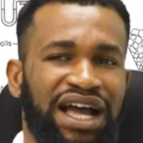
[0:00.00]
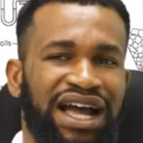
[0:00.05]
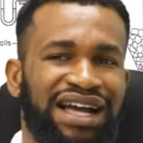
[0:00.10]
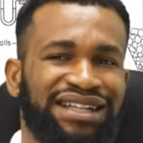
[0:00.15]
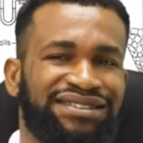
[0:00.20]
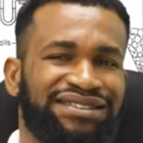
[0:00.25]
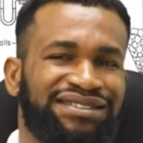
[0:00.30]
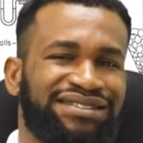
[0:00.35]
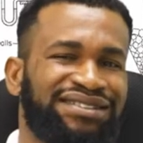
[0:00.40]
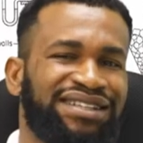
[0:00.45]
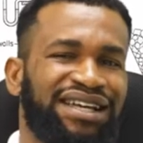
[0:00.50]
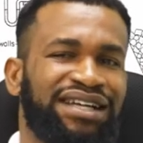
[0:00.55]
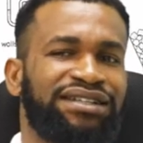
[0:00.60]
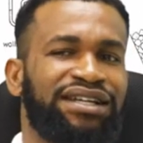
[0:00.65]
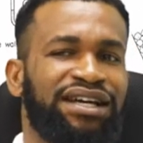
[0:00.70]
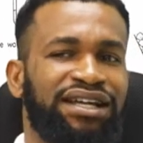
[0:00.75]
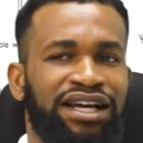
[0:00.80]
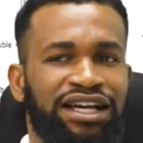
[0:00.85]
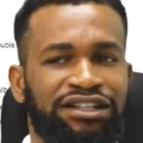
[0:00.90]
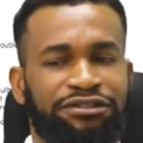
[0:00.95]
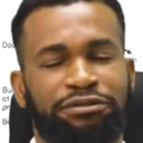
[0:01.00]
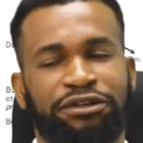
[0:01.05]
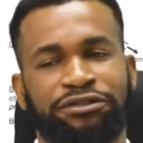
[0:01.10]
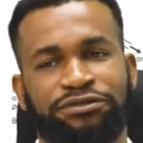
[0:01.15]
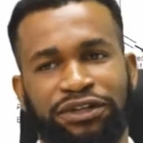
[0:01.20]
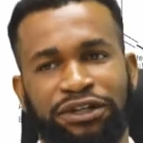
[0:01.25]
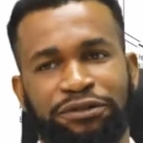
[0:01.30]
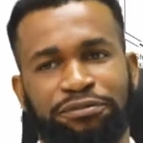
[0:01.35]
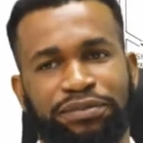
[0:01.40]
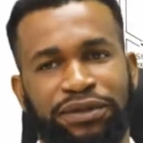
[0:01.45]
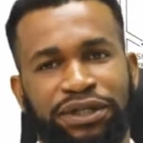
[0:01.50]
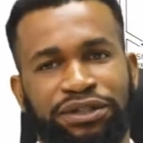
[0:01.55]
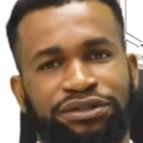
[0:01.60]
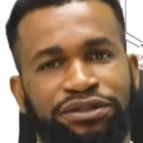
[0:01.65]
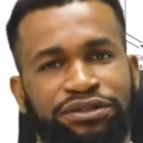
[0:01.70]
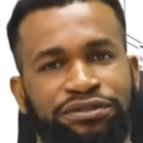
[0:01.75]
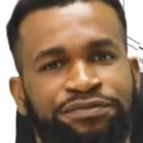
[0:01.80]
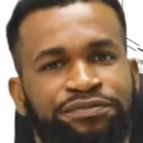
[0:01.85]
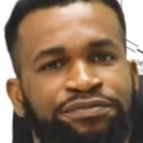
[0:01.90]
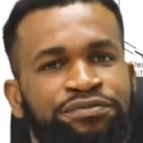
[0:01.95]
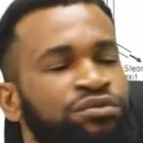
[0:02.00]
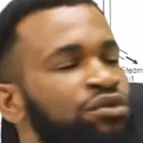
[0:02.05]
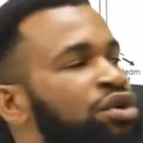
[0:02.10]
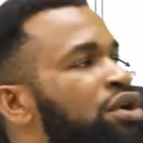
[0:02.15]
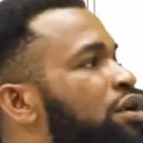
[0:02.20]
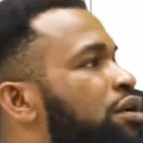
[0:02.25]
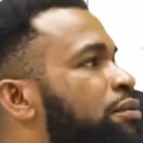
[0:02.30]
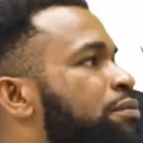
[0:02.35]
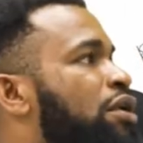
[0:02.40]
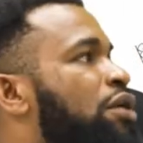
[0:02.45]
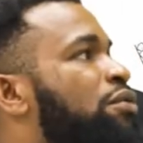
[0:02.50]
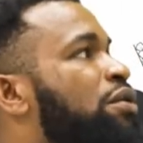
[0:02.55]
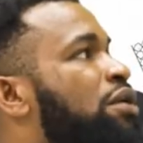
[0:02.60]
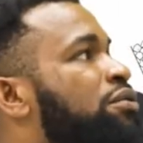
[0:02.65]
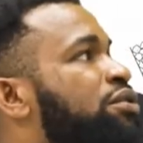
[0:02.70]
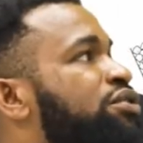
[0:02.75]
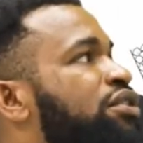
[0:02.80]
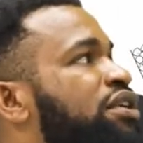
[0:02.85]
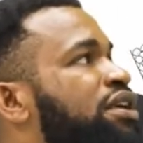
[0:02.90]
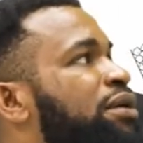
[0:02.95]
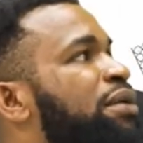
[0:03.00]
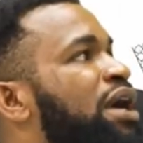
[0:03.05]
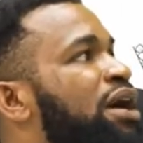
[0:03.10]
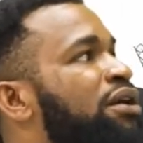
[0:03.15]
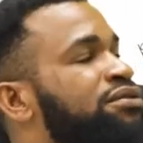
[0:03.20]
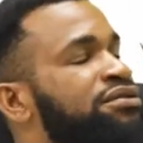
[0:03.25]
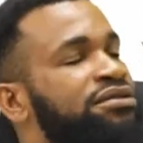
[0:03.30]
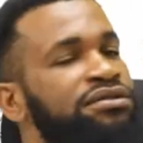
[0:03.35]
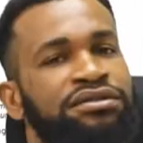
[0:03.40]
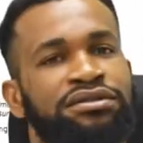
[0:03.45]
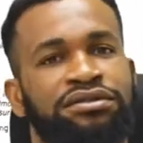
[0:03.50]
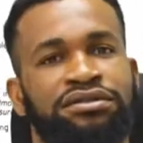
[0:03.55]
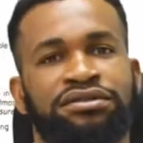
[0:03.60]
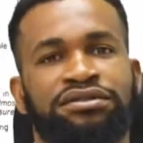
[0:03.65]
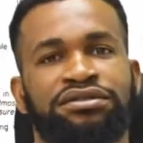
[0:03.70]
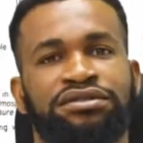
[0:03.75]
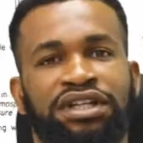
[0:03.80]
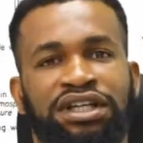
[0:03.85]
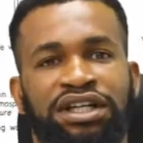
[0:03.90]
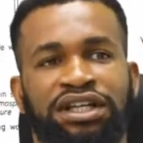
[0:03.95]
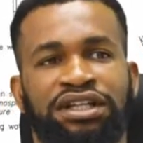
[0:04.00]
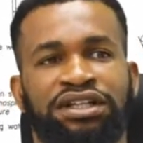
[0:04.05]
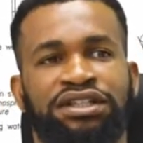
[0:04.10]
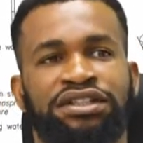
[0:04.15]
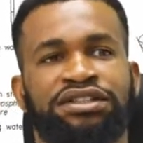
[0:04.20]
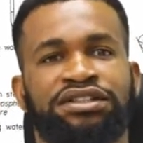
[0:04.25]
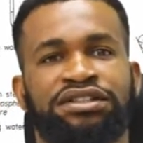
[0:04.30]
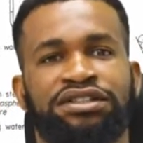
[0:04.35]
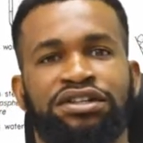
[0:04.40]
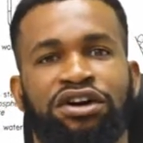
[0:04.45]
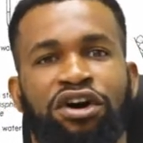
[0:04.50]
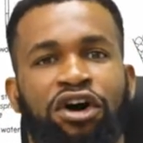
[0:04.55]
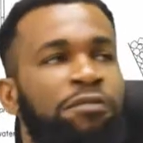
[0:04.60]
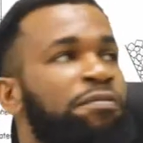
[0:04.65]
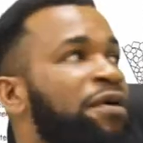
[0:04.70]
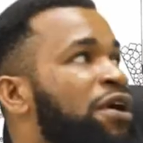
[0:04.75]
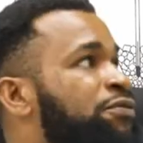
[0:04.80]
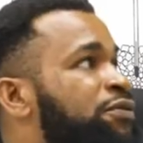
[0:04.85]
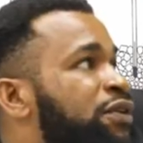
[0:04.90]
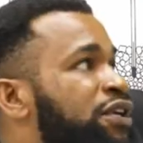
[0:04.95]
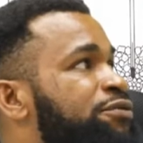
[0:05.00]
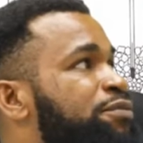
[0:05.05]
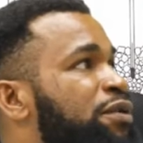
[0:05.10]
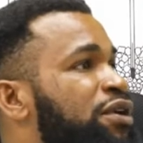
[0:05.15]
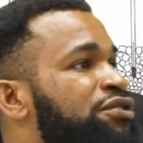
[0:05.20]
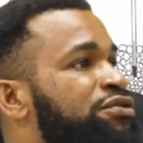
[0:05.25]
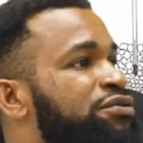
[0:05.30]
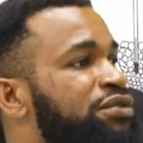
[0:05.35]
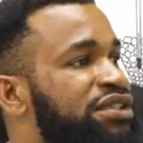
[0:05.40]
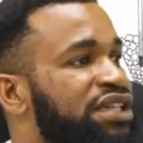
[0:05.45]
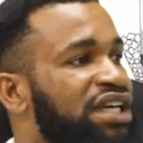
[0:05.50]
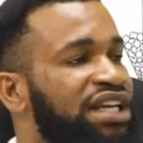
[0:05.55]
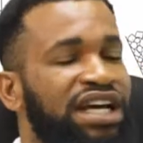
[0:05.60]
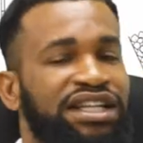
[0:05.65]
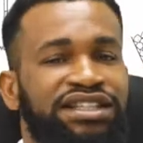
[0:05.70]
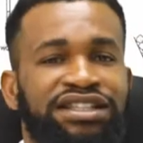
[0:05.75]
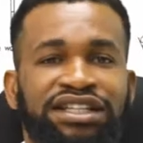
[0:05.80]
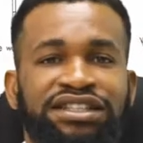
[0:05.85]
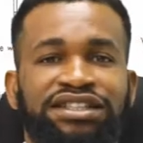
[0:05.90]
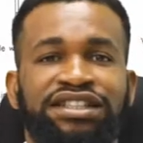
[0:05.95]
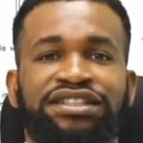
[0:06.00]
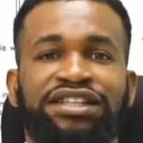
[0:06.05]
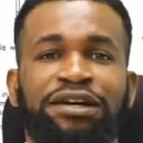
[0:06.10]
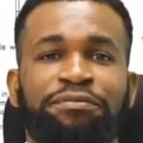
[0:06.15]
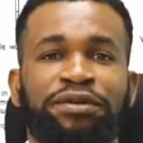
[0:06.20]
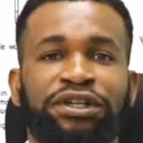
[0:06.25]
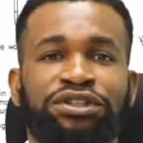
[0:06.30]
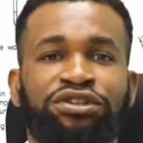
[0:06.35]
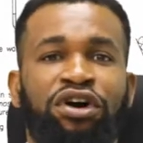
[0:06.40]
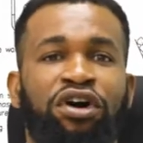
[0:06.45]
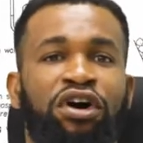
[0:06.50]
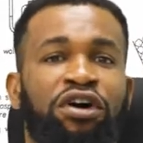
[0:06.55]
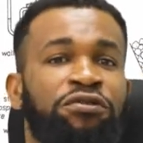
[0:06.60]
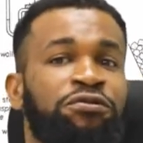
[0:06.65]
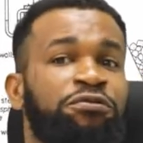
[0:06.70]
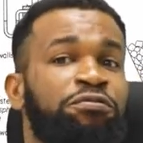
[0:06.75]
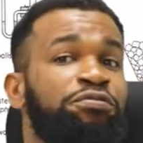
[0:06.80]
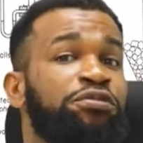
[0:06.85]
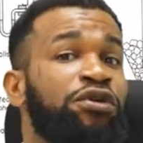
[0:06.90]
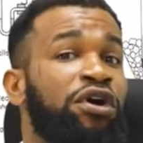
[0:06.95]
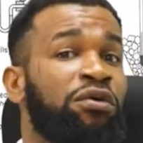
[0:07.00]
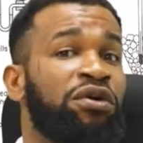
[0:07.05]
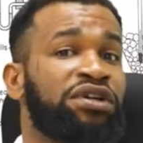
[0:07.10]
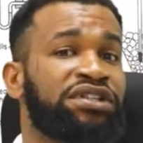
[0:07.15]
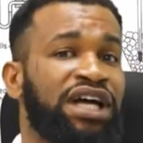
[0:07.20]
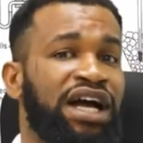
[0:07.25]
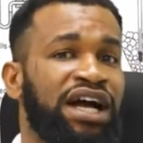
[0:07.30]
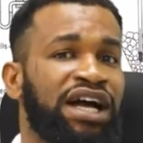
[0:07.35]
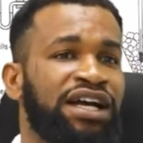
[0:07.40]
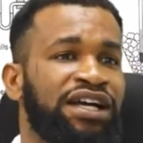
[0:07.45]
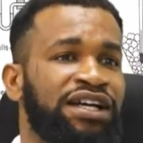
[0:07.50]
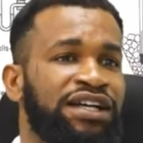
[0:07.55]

At standard atmospheric pressure. But when we talk about the upper fixed points, we say that is the temperature of pure water